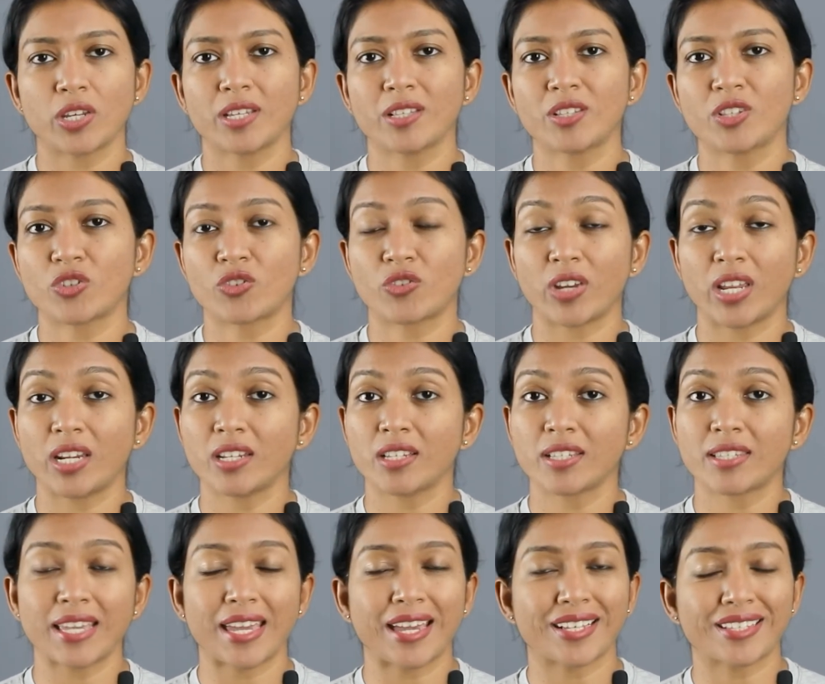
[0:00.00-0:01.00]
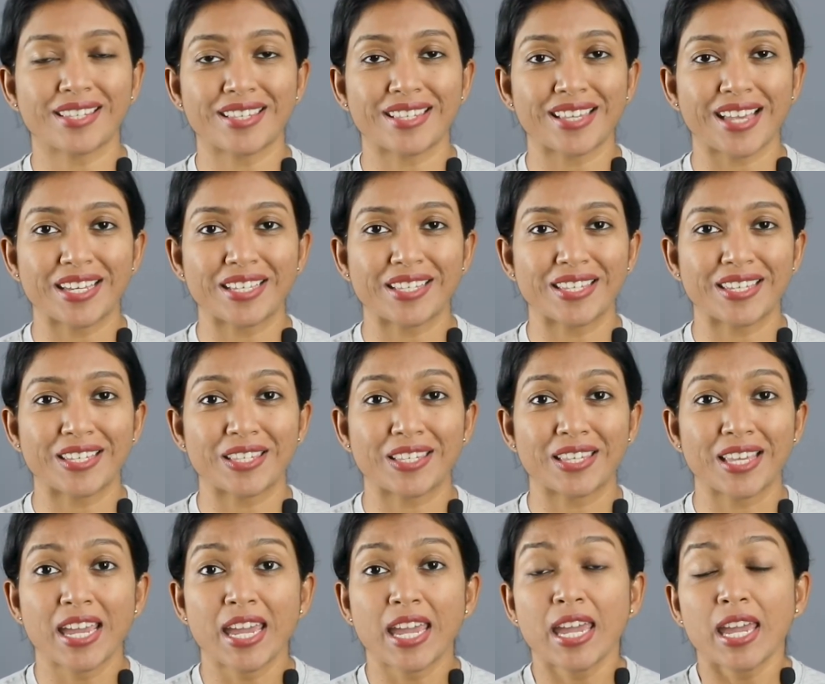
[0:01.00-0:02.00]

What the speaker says: in strenuous exercises.